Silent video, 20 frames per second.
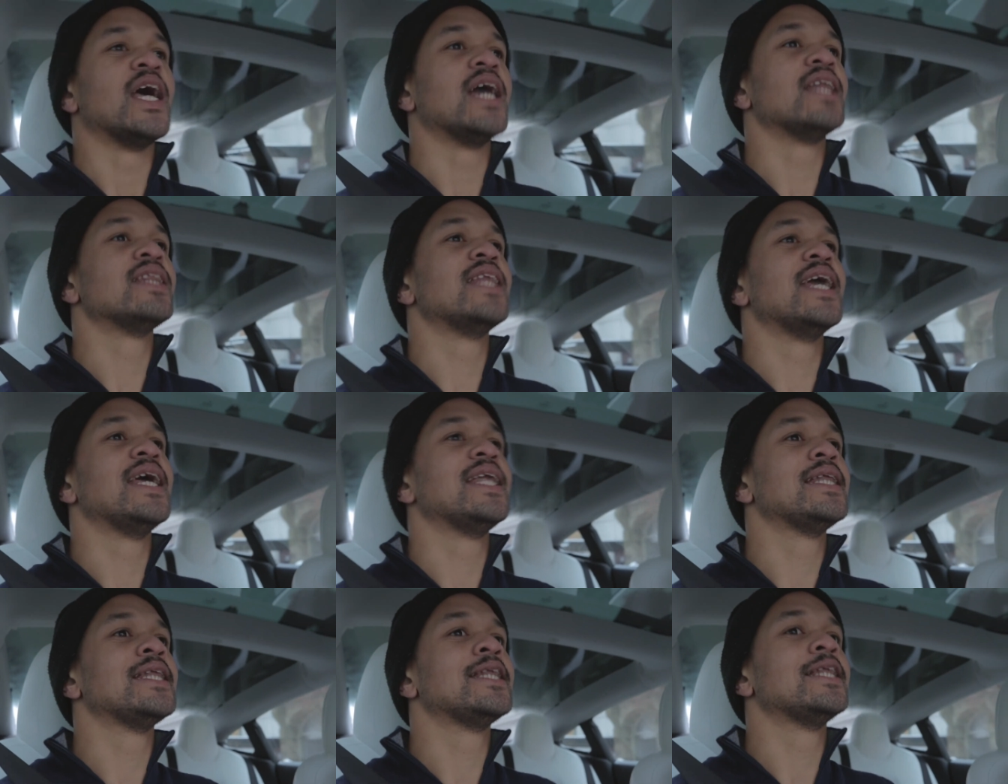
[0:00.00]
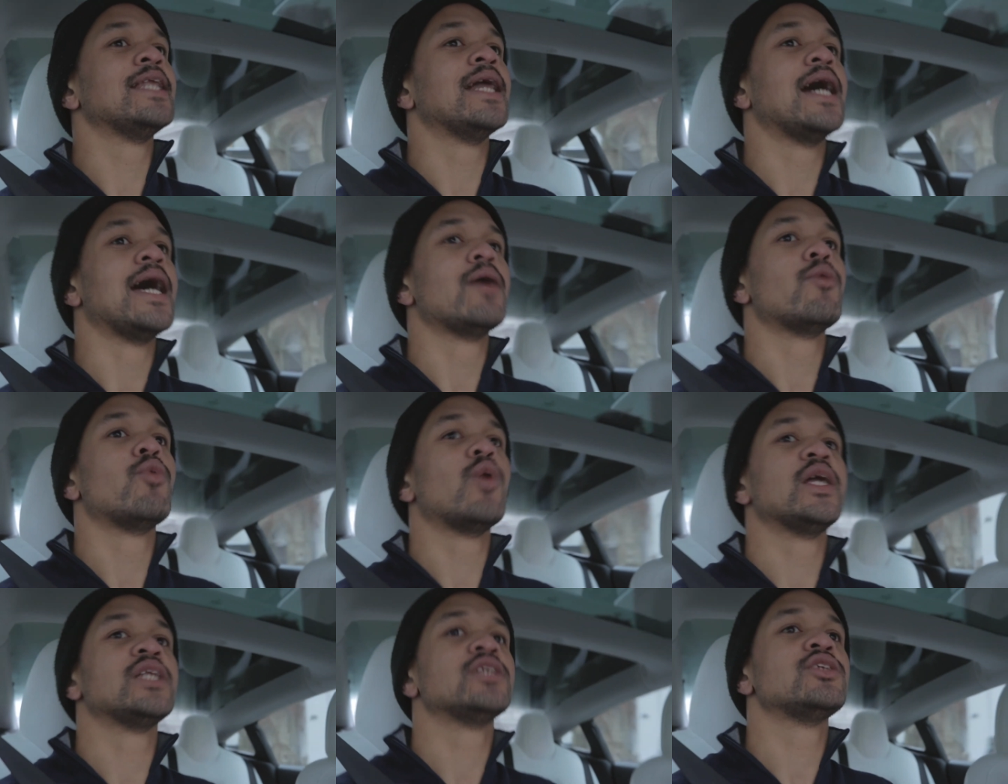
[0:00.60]
And then I
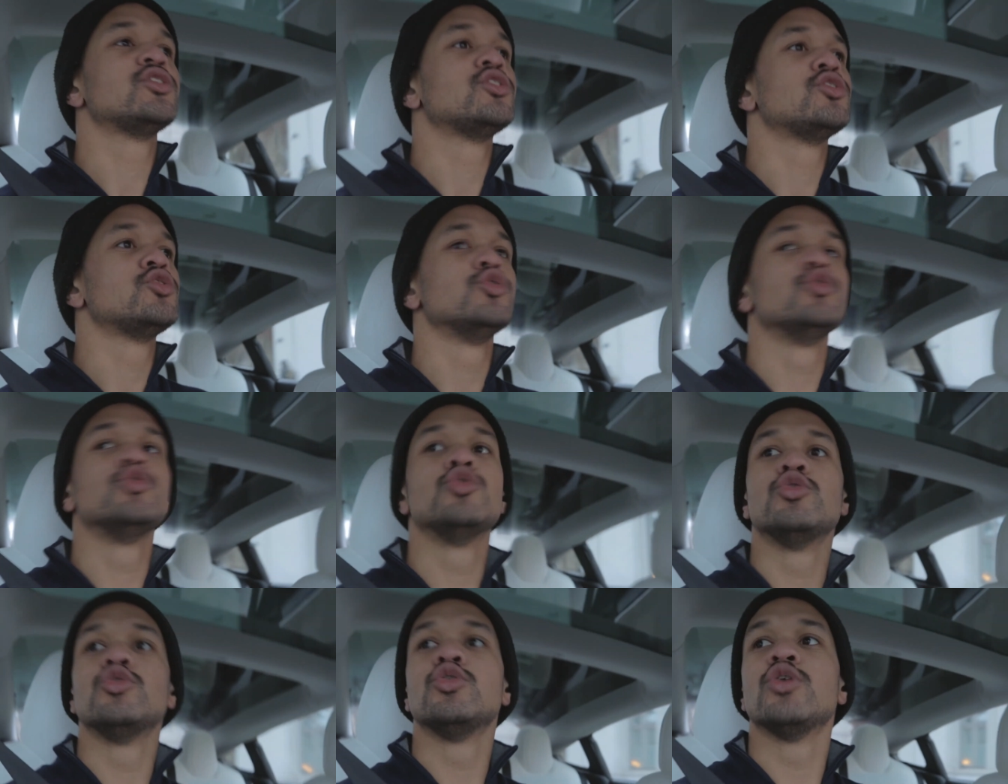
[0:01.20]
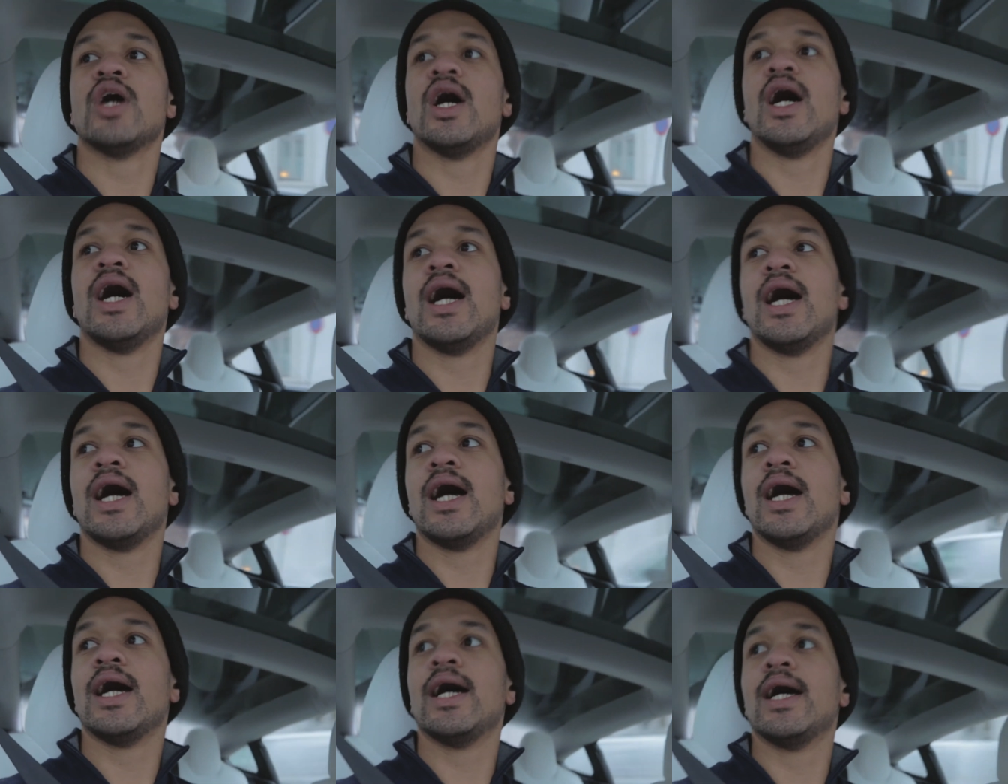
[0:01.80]
went to.
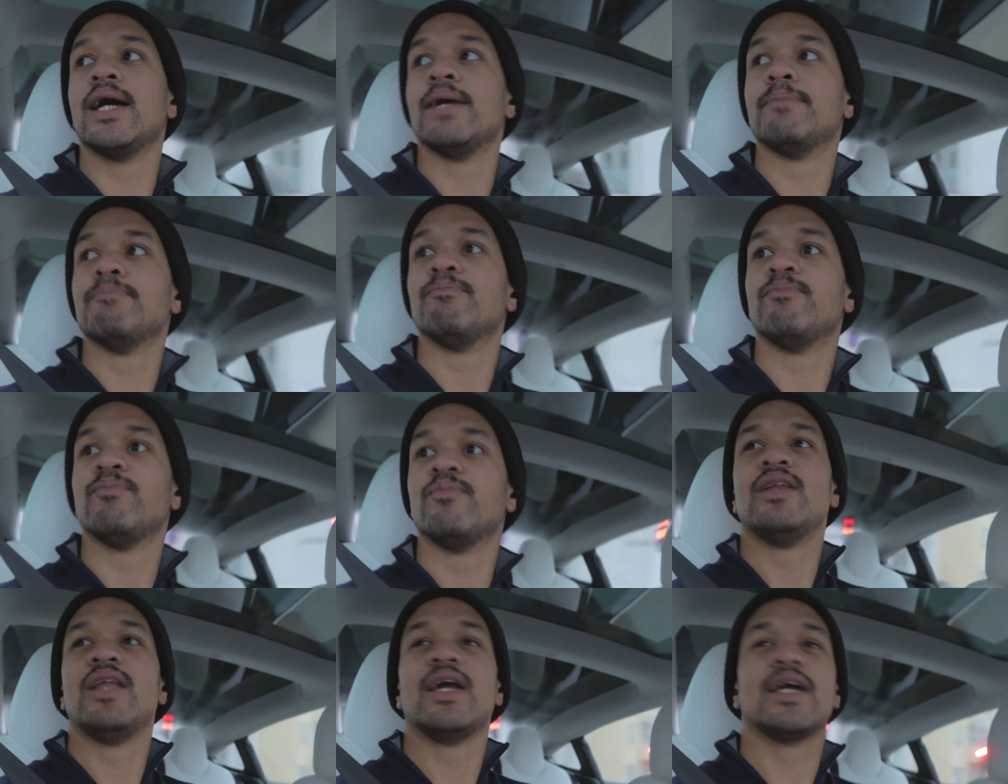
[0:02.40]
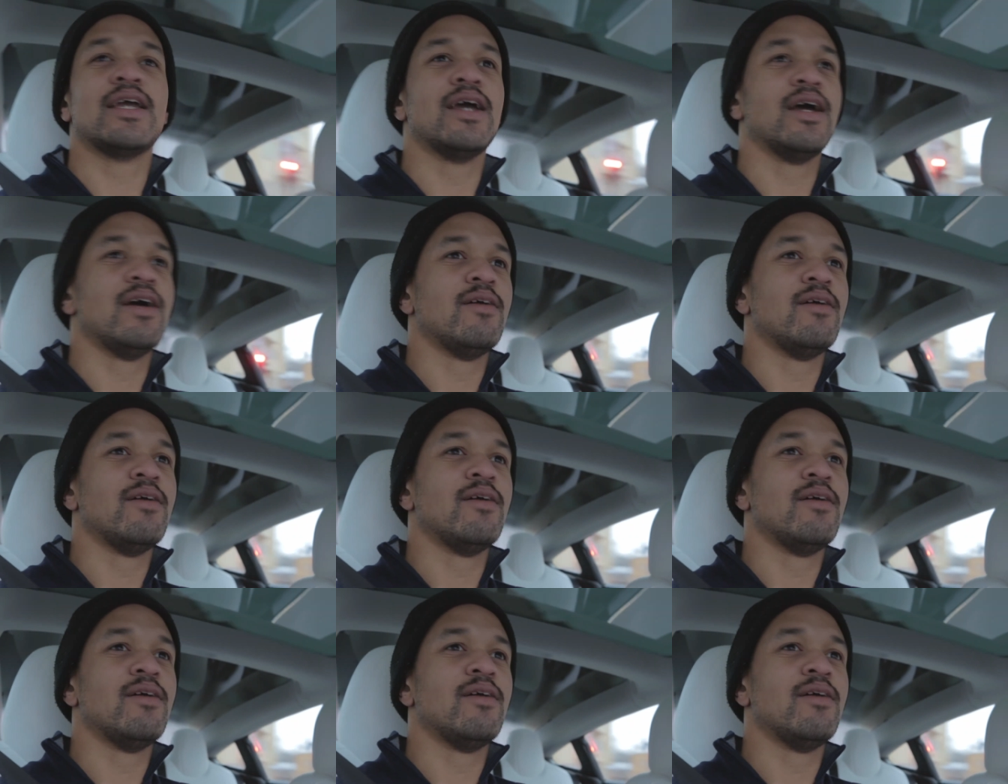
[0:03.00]
Uh, like